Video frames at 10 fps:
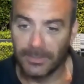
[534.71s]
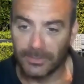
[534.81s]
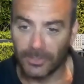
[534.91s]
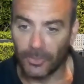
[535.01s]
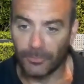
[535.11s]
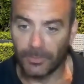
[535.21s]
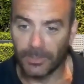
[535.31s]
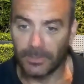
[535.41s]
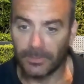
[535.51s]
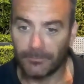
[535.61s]
So
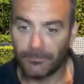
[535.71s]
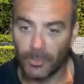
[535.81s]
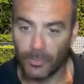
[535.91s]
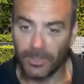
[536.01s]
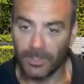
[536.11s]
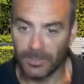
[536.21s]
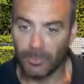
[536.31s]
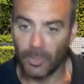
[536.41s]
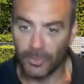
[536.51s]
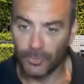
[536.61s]
the
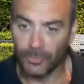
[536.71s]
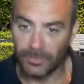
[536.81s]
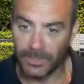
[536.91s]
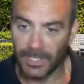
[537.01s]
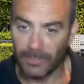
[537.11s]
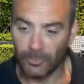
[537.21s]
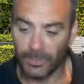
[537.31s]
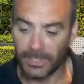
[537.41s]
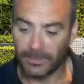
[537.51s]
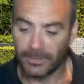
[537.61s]
suppliers who did that will
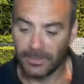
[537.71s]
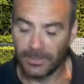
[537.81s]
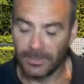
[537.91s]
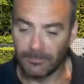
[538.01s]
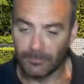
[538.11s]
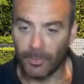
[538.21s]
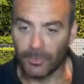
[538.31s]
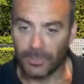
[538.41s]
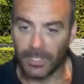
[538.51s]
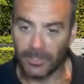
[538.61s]
get
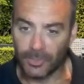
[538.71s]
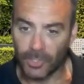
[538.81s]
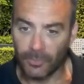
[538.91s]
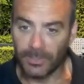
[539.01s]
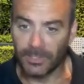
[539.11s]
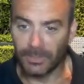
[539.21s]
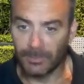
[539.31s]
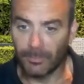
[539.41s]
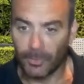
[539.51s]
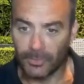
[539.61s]
promotion at the show, and then they'll get
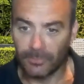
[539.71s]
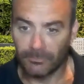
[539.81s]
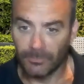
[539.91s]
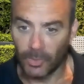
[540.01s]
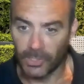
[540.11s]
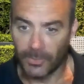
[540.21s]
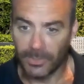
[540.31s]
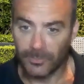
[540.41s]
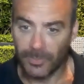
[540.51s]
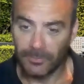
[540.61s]
promotion ongoing
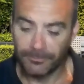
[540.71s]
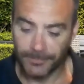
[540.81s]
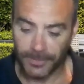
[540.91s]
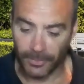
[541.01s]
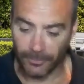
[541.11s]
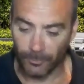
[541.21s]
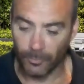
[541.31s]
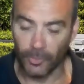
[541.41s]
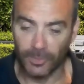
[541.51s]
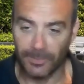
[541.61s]
as well. So it
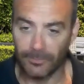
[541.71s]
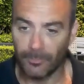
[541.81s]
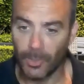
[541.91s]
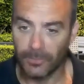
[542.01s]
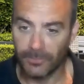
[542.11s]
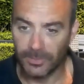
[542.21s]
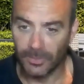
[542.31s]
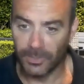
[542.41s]
works out for both of us.